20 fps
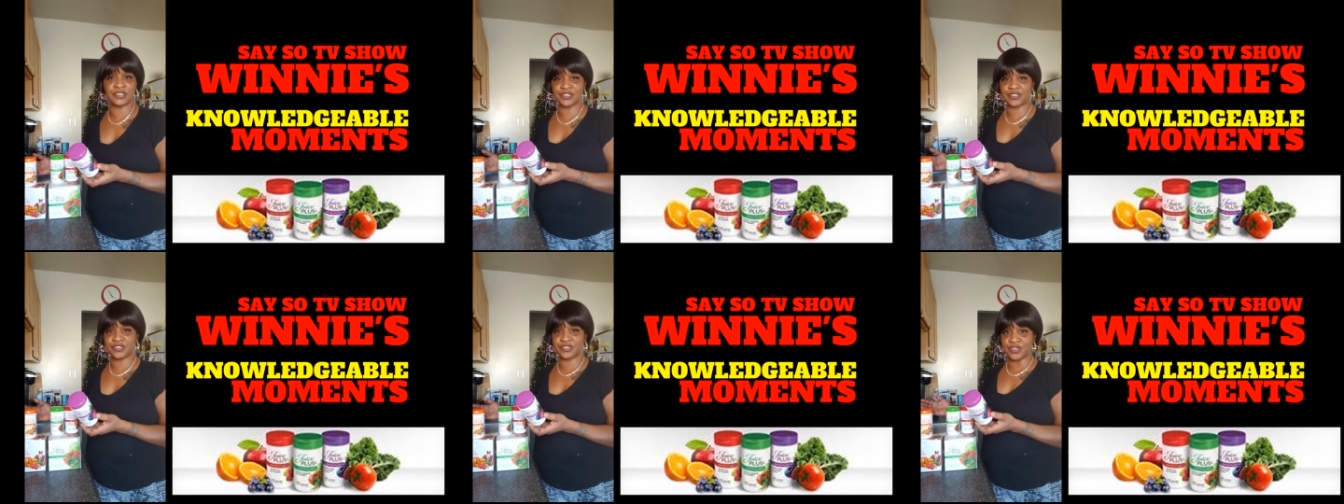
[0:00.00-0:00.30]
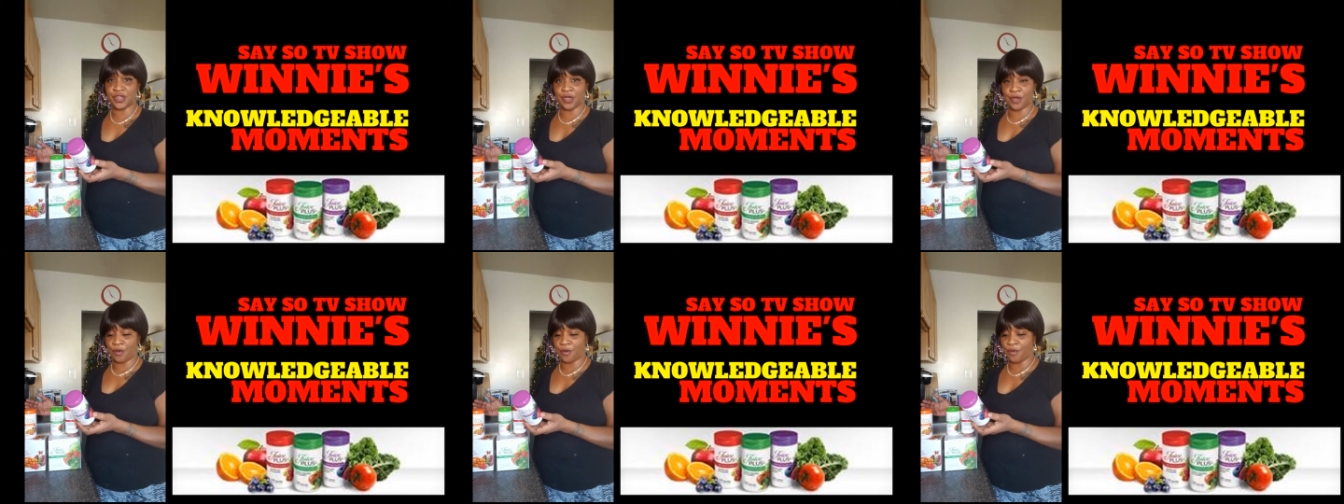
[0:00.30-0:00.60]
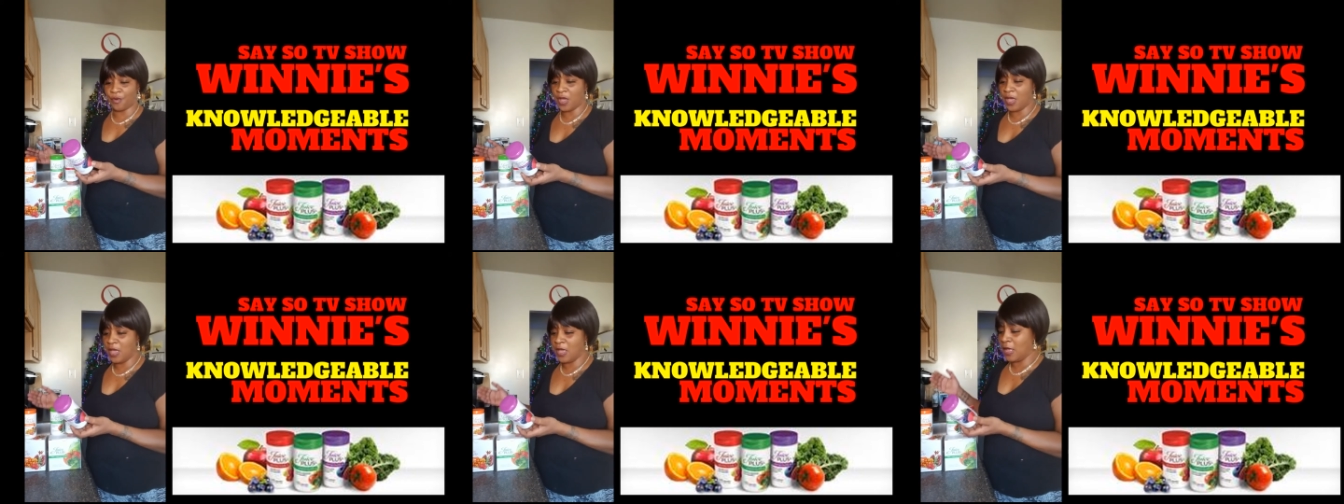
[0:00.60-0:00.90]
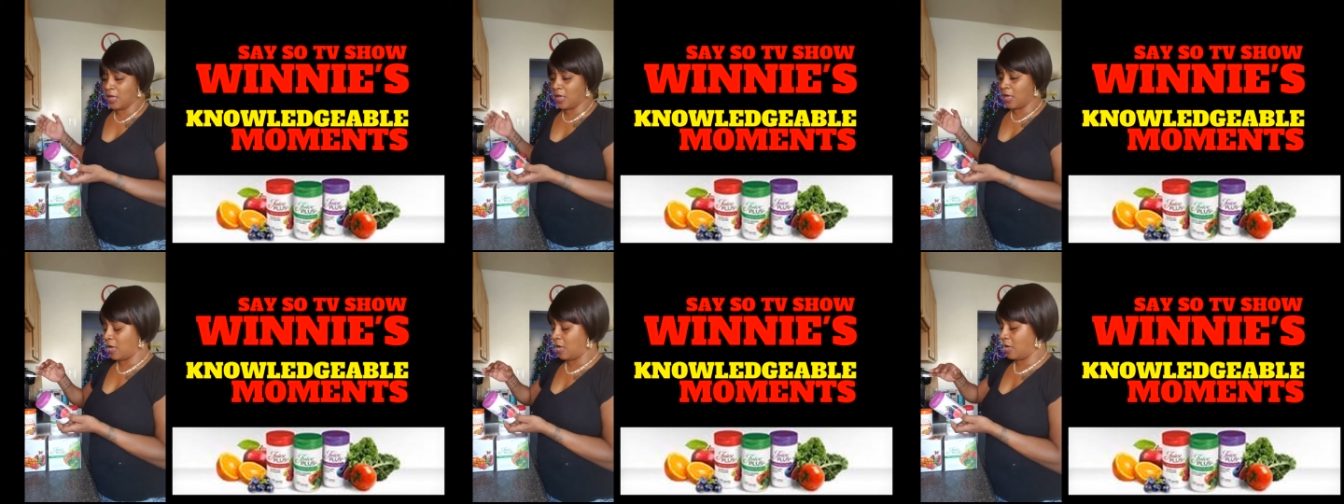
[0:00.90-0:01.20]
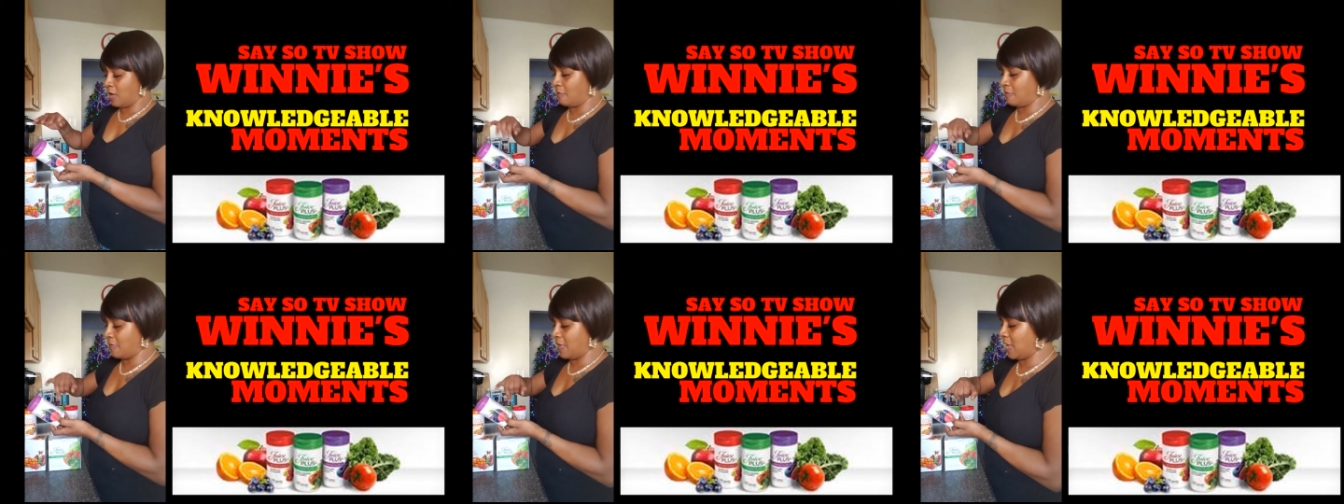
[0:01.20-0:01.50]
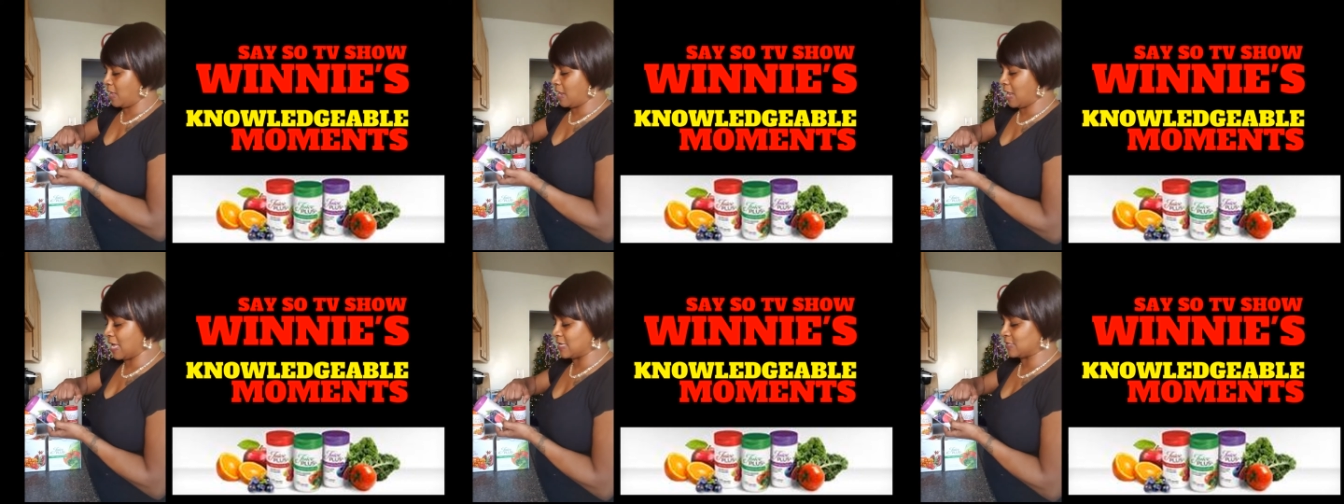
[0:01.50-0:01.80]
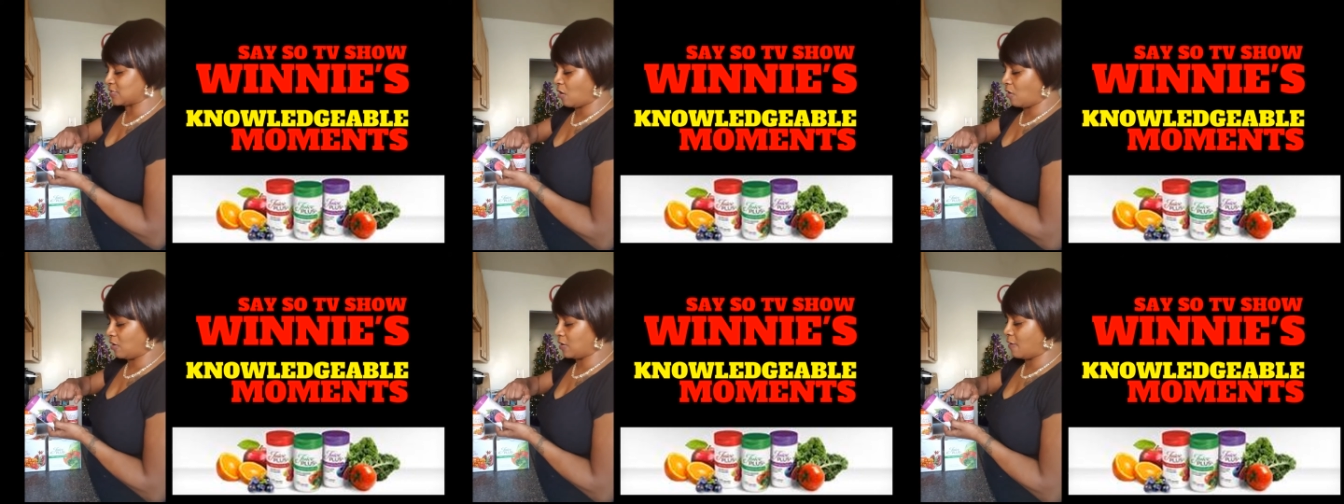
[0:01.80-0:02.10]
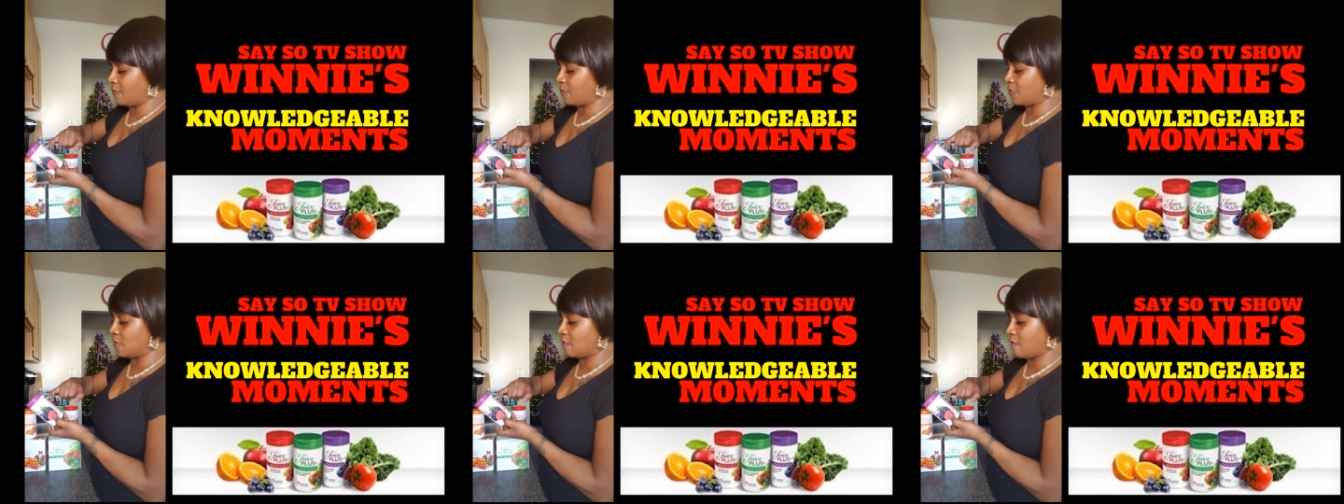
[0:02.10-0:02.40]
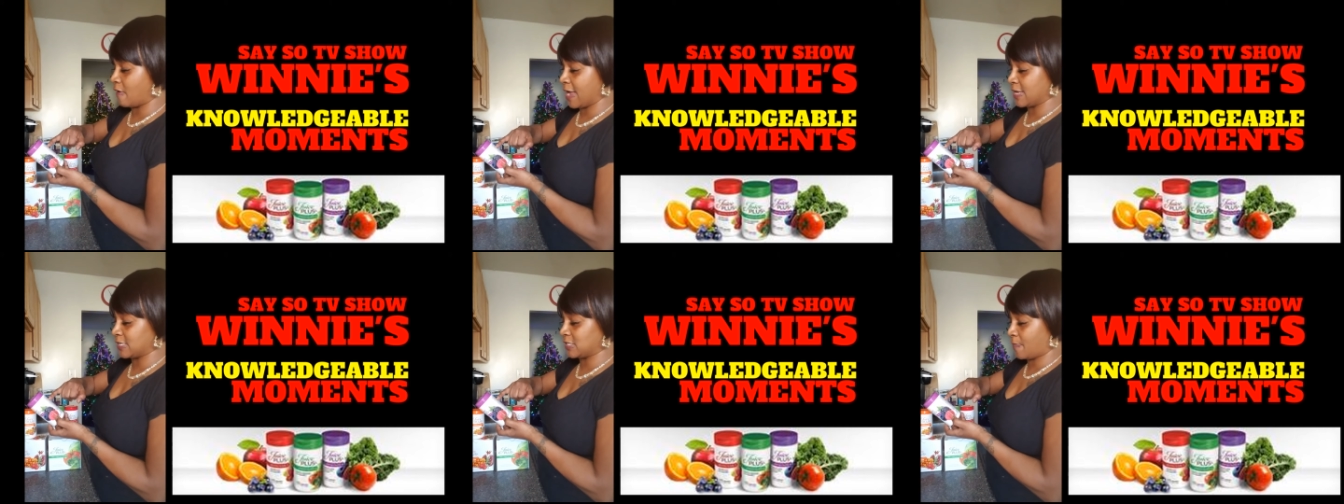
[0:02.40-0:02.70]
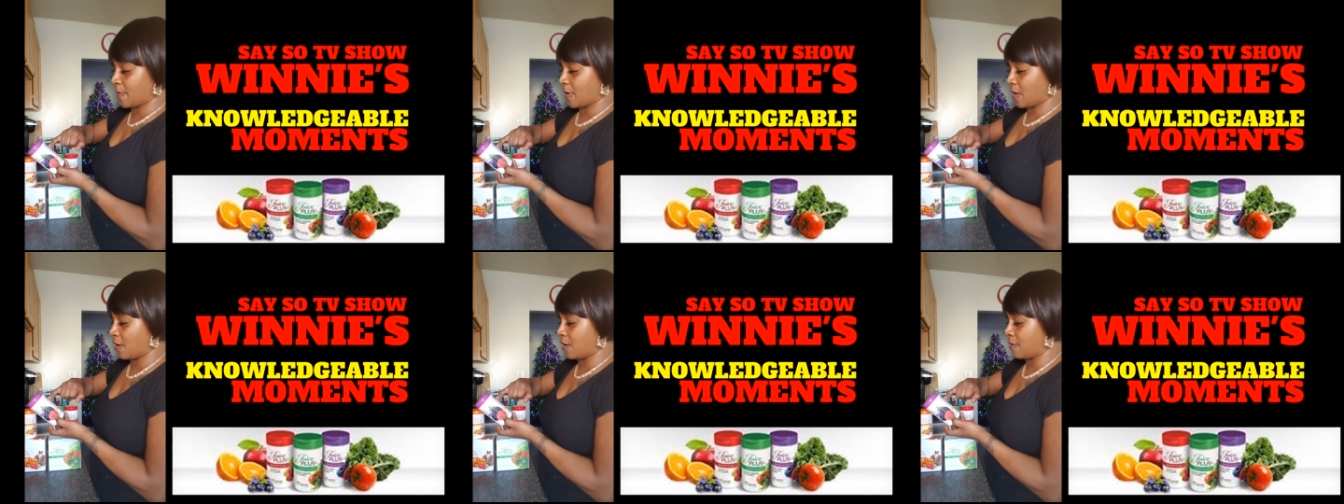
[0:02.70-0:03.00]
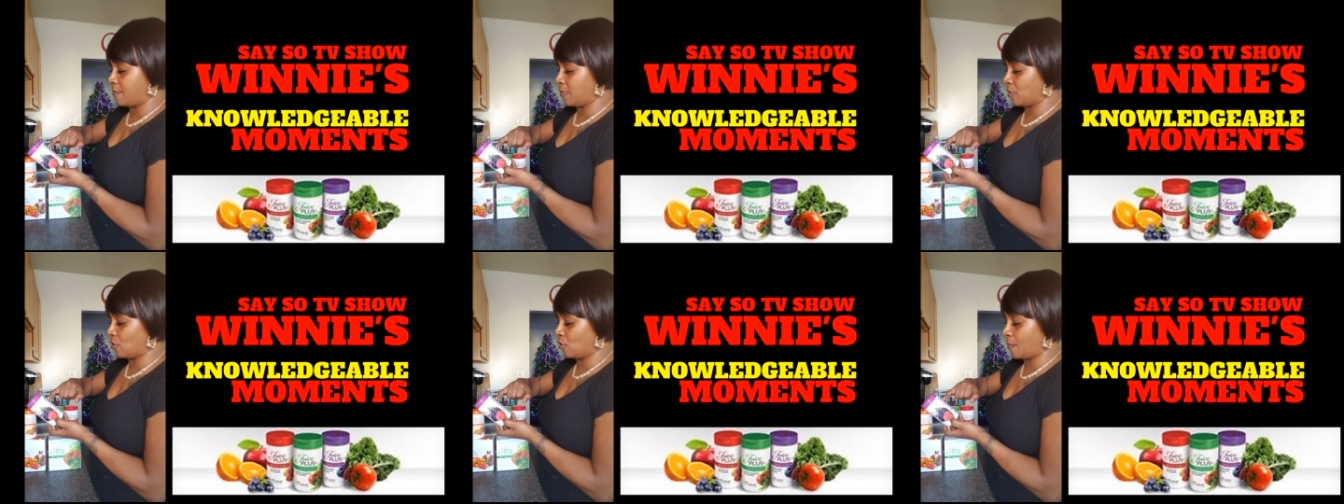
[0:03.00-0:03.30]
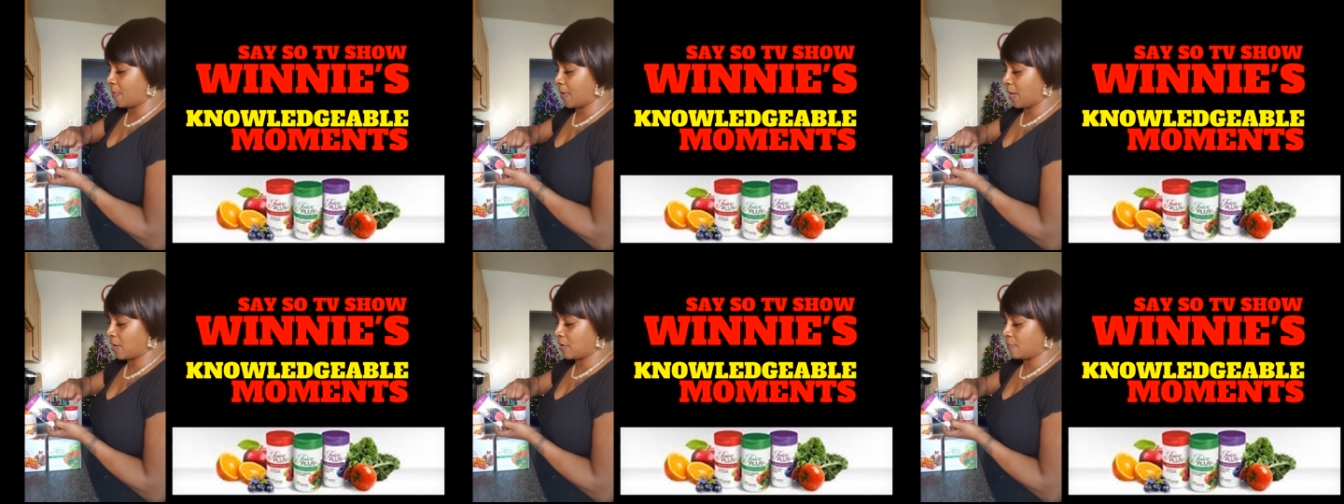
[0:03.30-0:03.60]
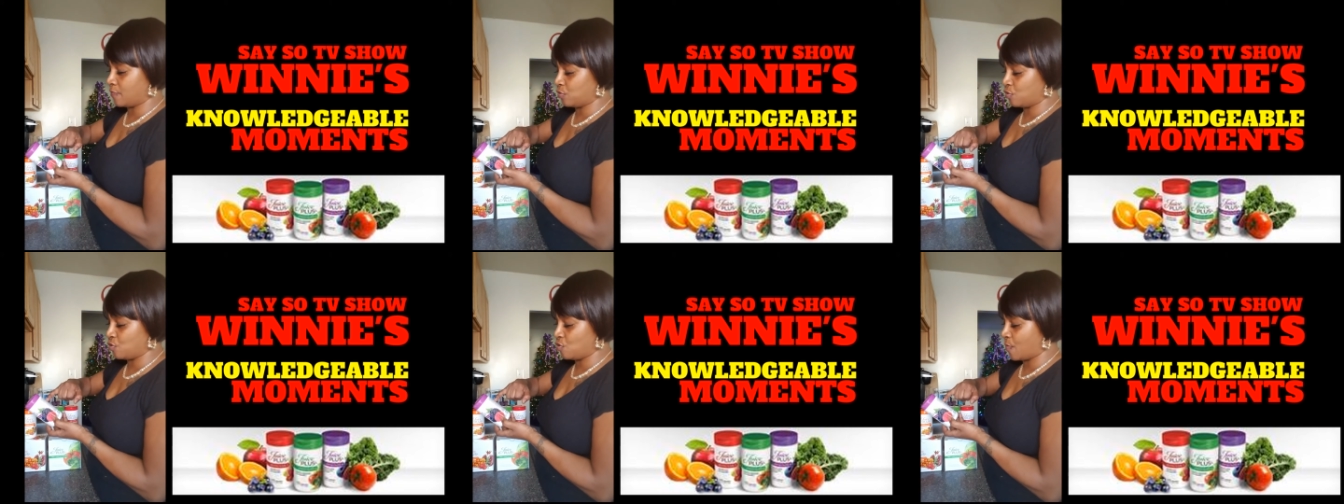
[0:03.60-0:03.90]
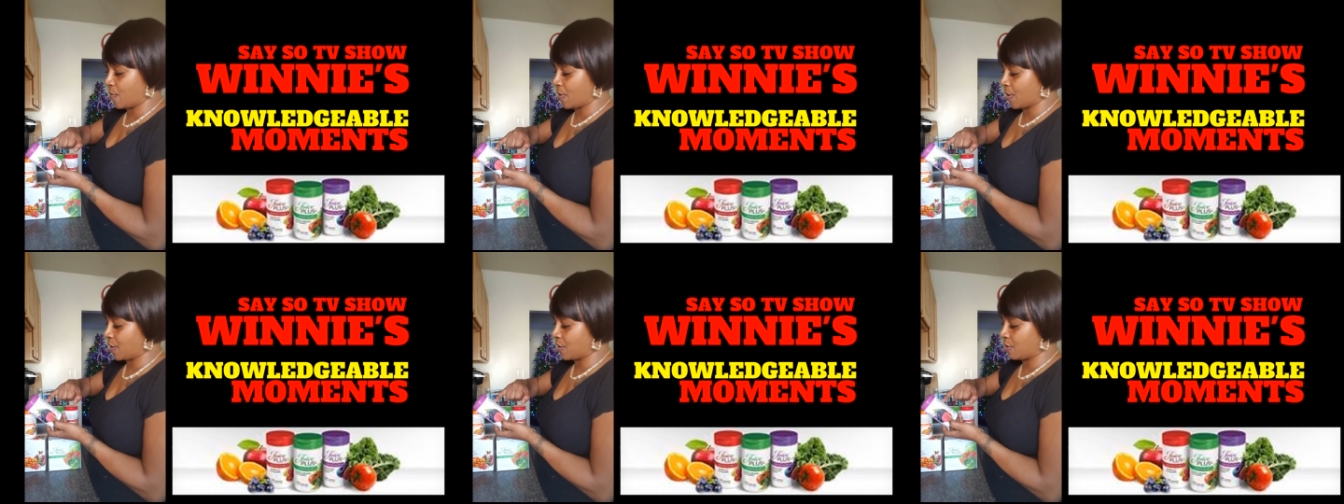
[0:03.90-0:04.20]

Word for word: So uh, it has all of them, the raspberry, bilberry, blueberry,